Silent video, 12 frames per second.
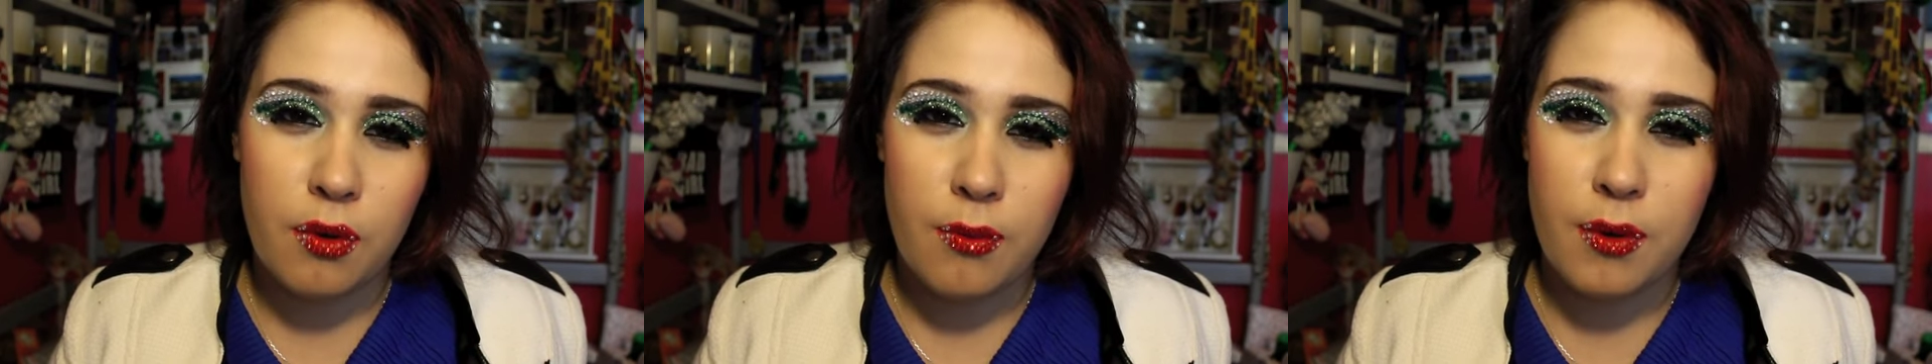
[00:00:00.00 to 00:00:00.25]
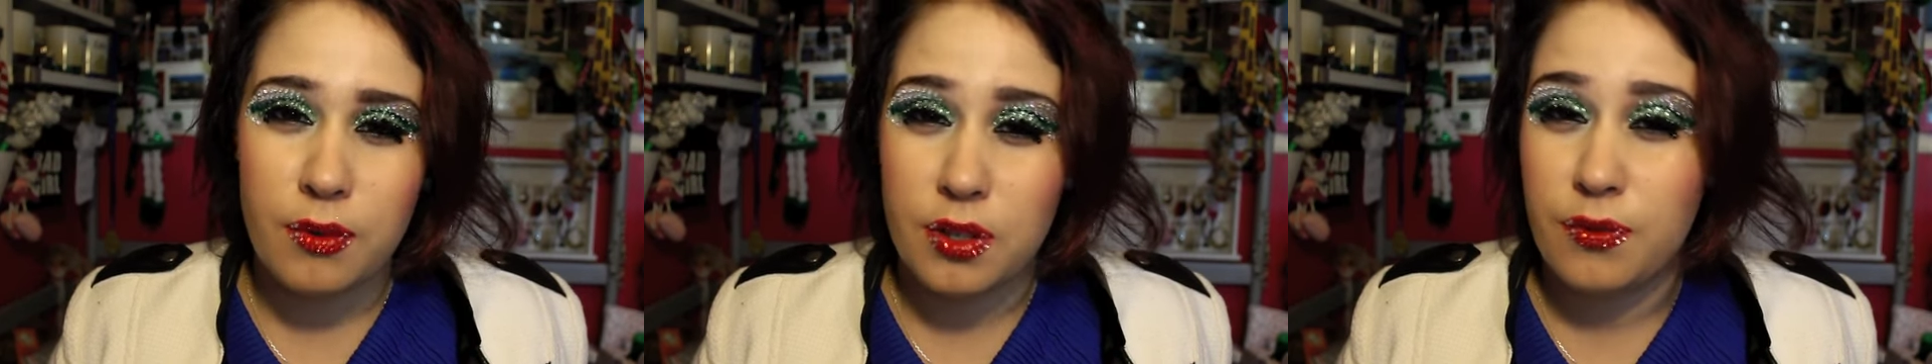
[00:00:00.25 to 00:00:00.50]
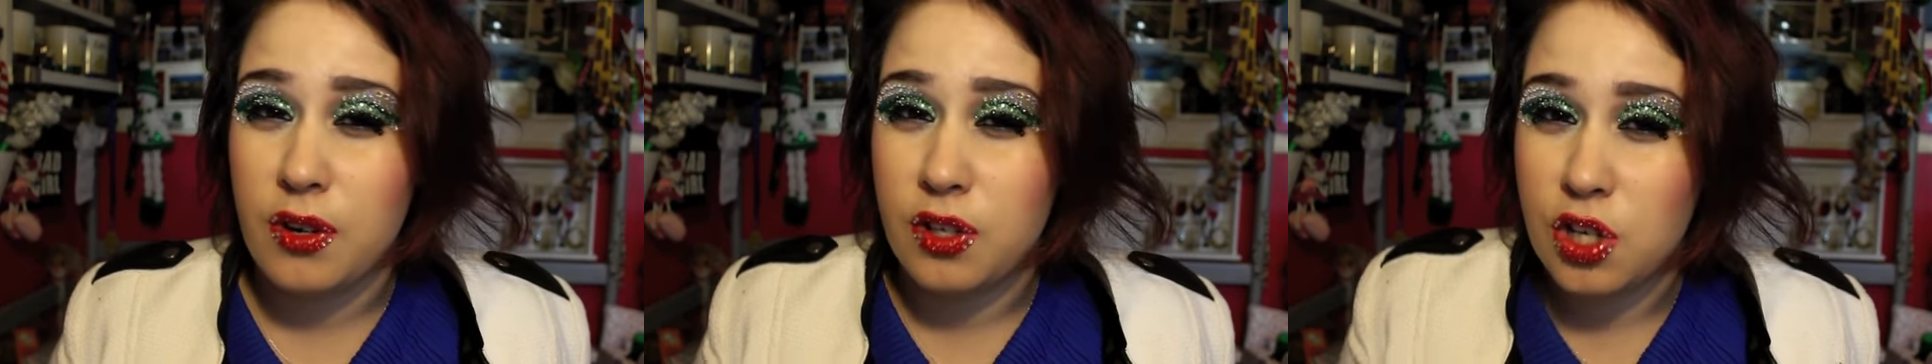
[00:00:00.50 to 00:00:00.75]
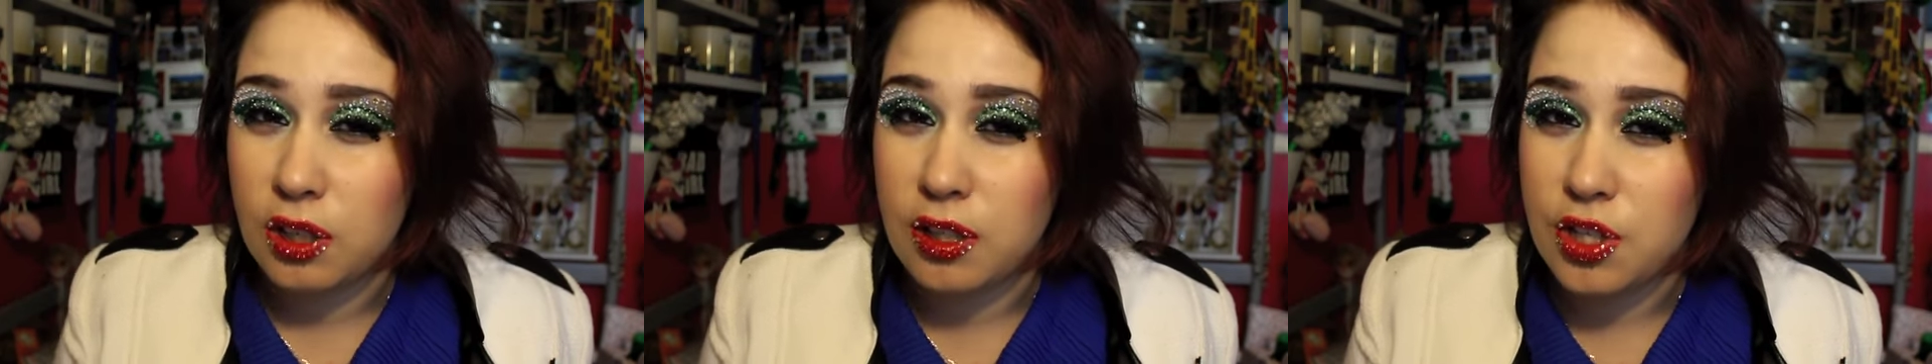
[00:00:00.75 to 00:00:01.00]
Robot was very
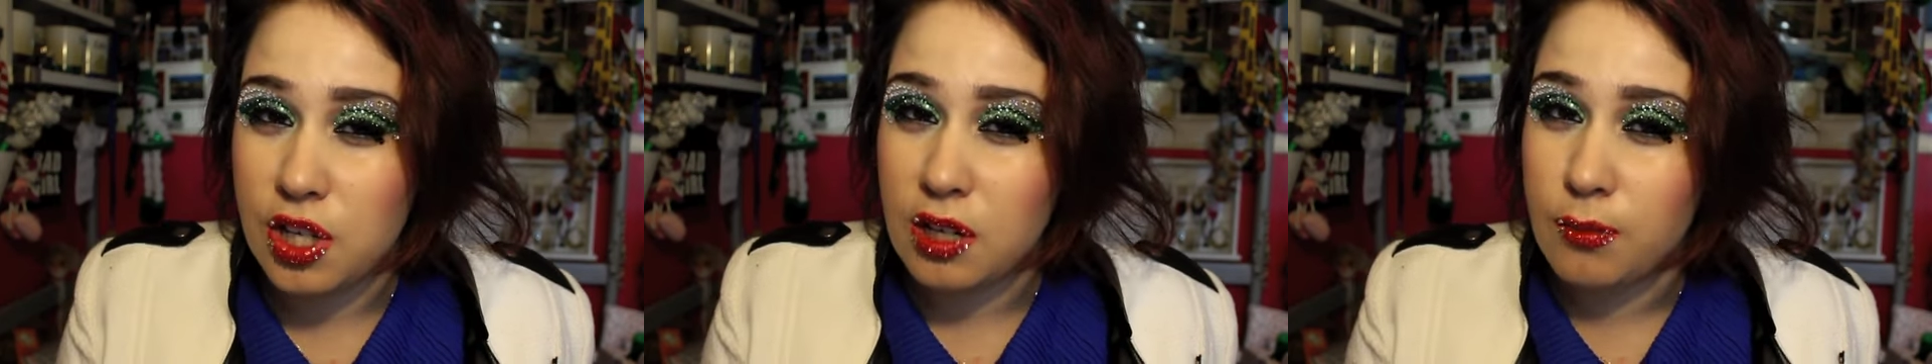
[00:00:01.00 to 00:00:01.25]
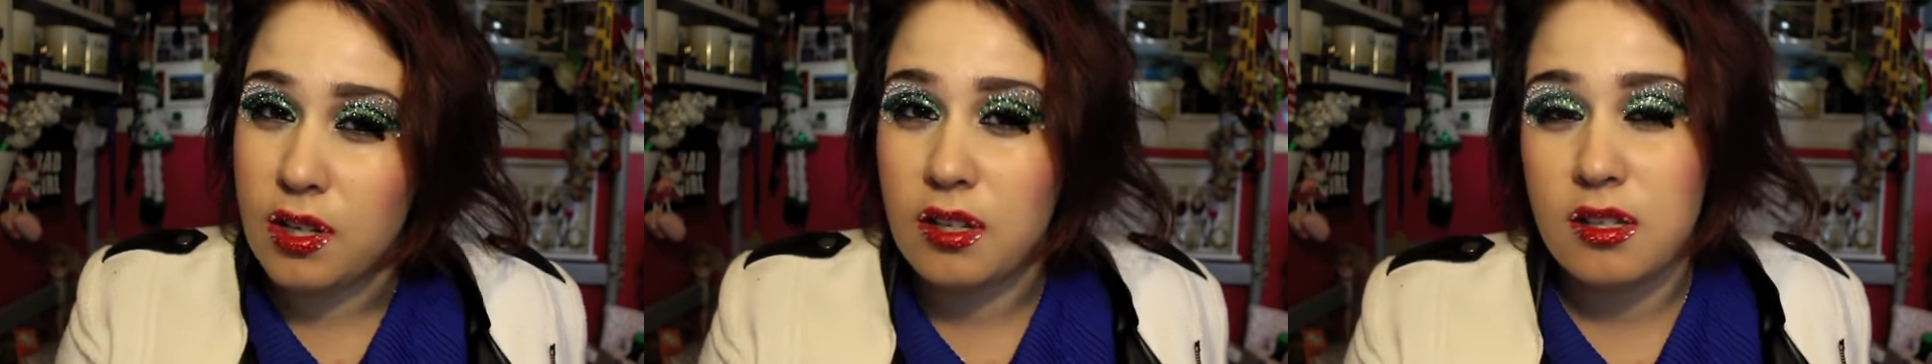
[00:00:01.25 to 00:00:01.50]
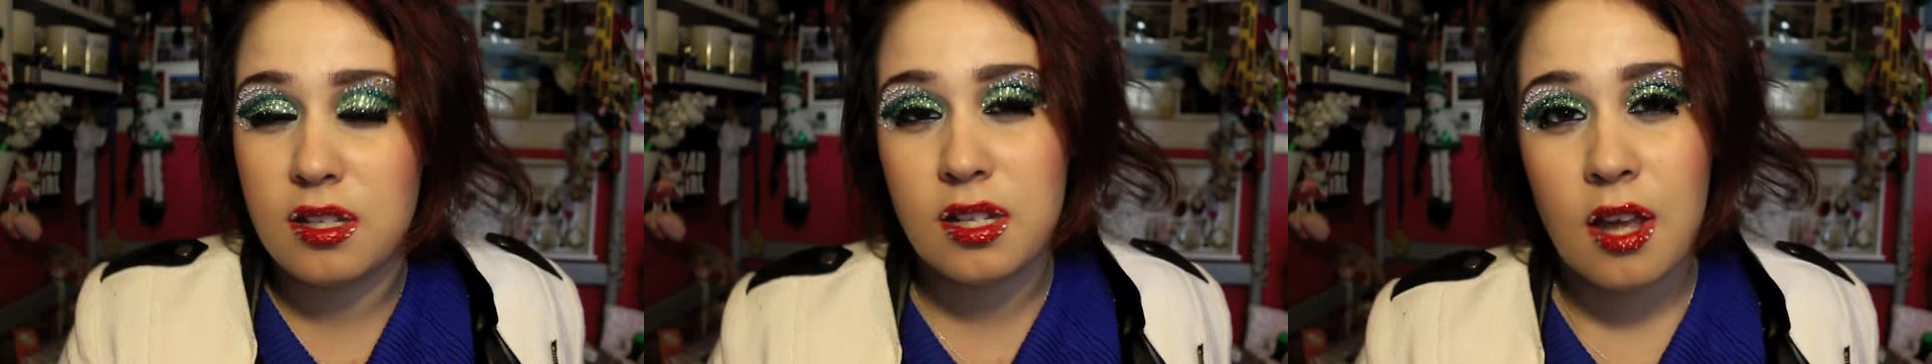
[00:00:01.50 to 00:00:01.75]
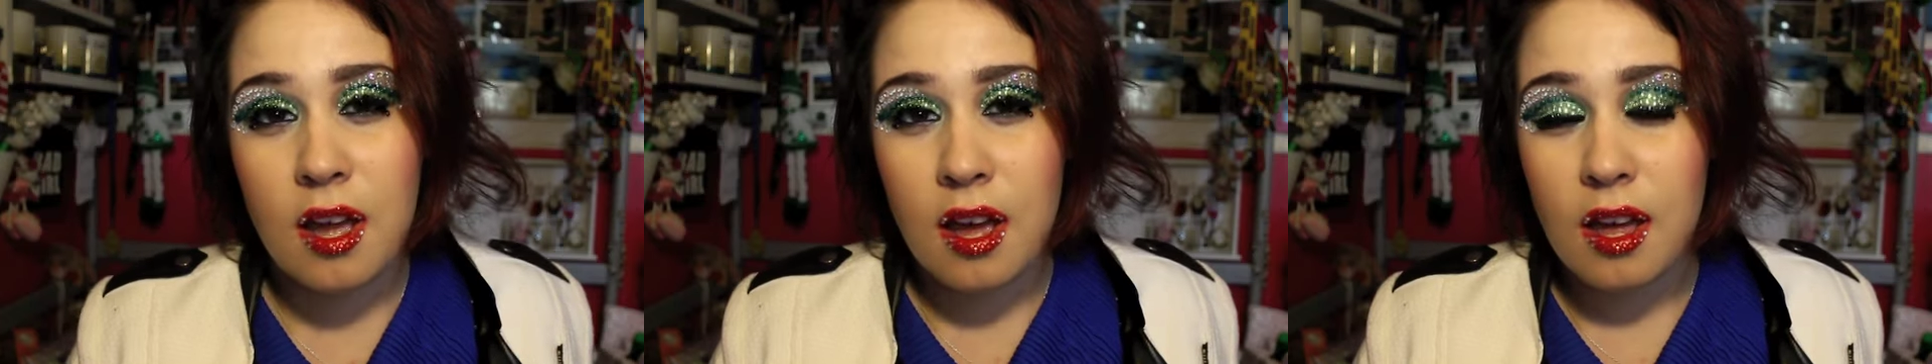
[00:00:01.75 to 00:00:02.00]
challenging, because